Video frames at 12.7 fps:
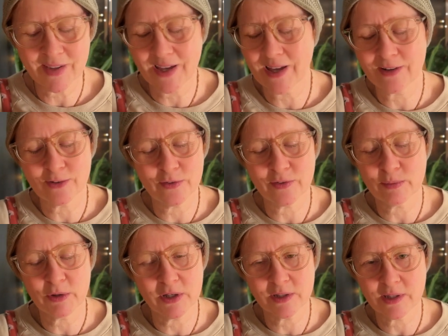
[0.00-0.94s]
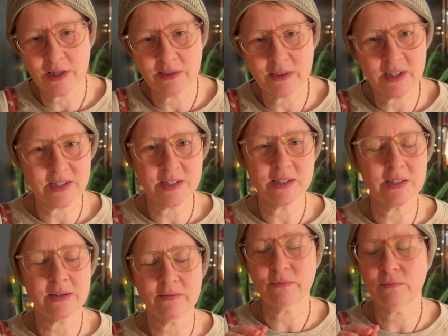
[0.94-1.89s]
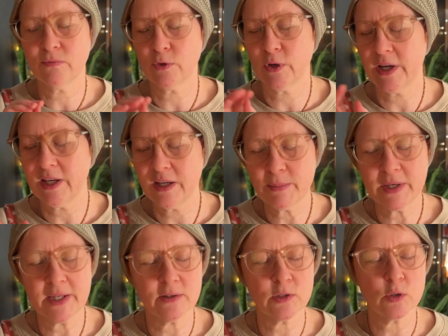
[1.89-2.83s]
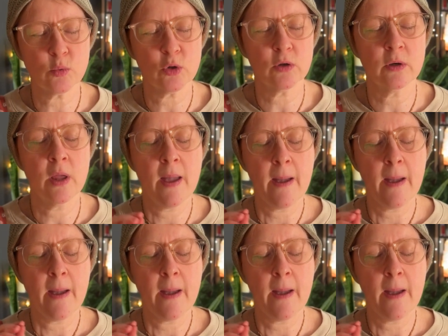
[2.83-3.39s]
I don't know if this is for anybody else's world,